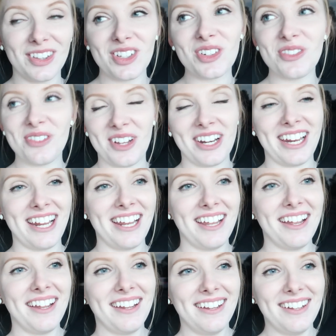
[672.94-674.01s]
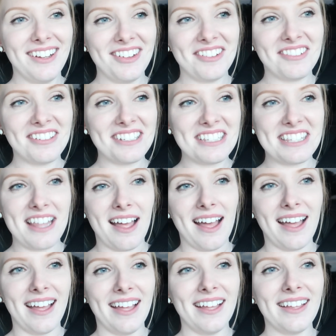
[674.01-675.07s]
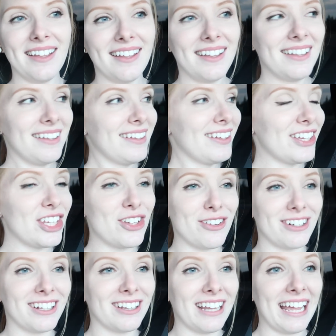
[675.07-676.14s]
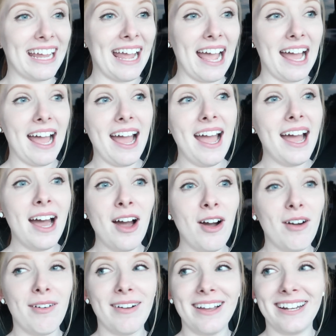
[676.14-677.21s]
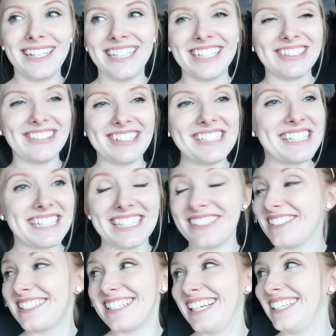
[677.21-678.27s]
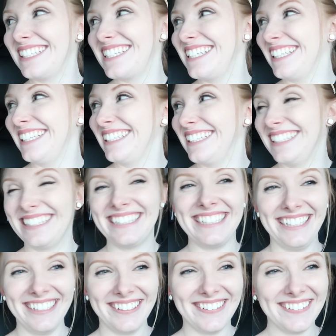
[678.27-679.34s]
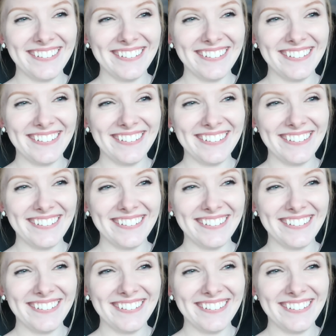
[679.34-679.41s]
a little funny, was that you were like, ow, and he wasn't even touching you.